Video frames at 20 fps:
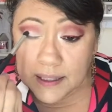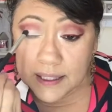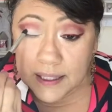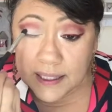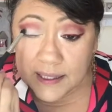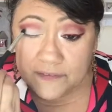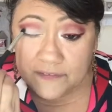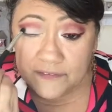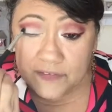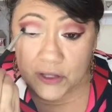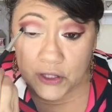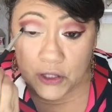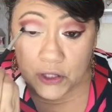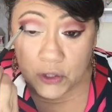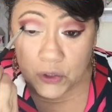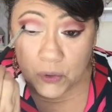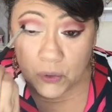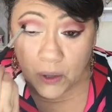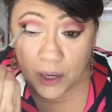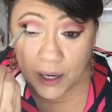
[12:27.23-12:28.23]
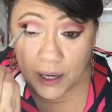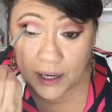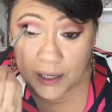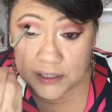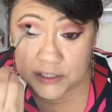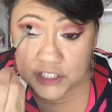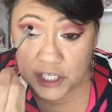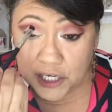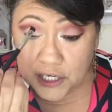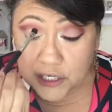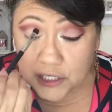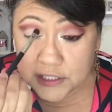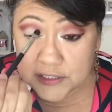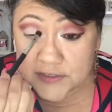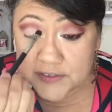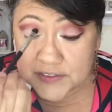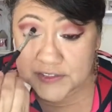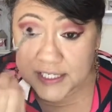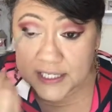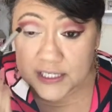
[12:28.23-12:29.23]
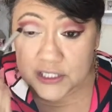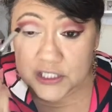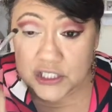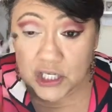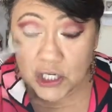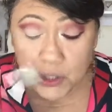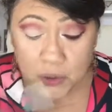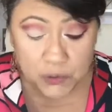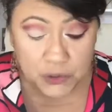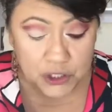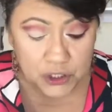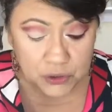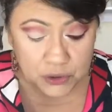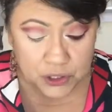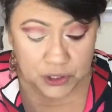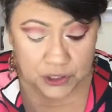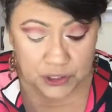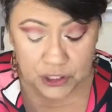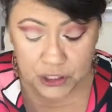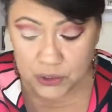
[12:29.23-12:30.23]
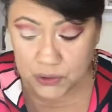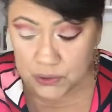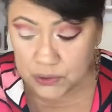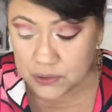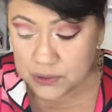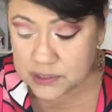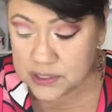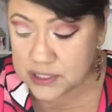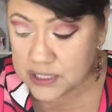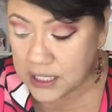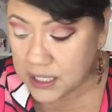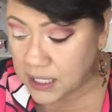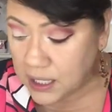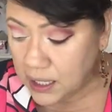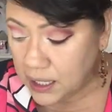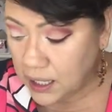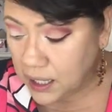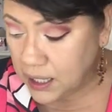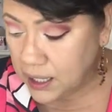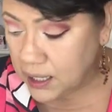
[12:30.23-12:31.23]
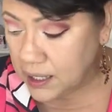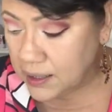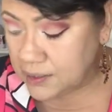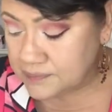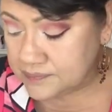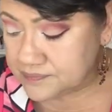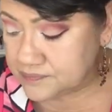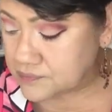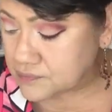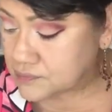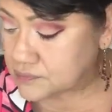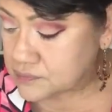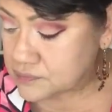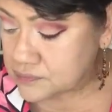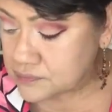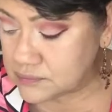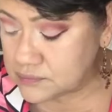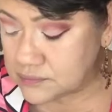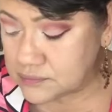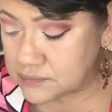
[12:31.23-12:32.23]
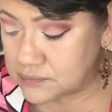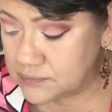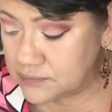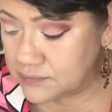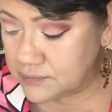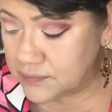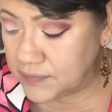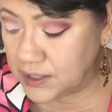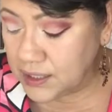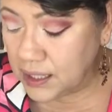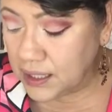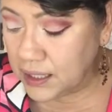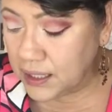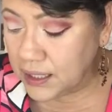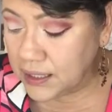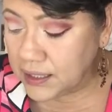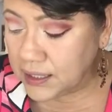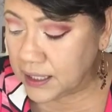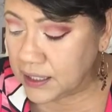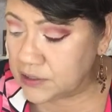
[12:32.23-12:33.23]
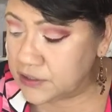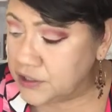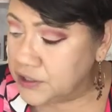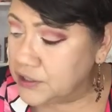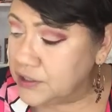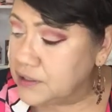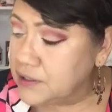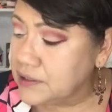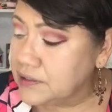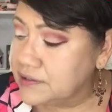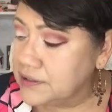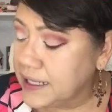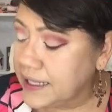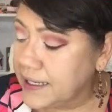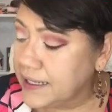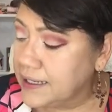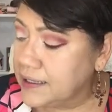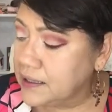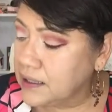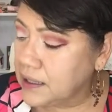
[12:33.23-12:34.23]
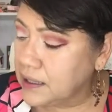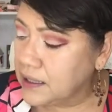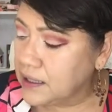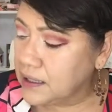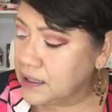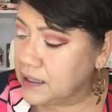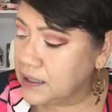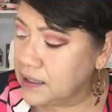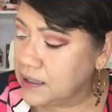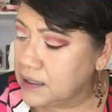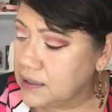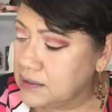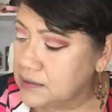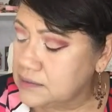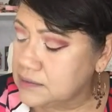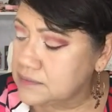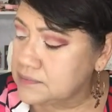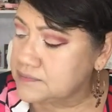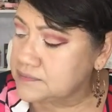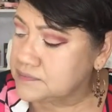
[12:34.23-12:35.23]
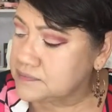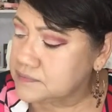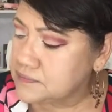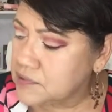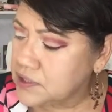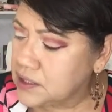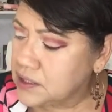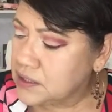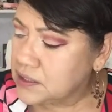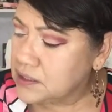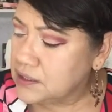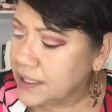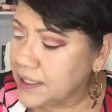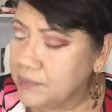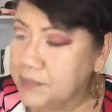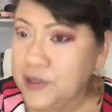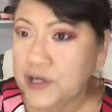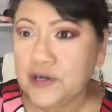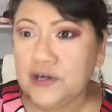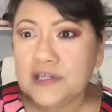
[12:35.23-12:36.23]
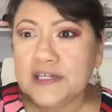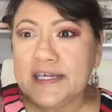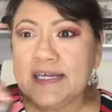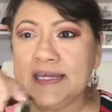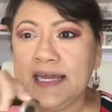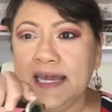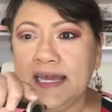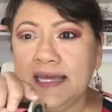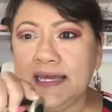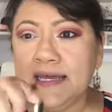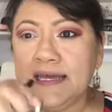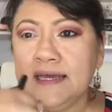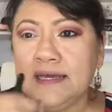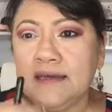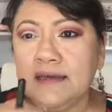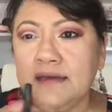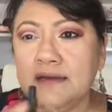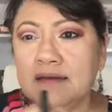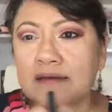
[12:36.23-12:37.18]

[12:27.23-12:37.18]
If you are a darker skin tone, you can use um, a color like uh, like Purely Naked.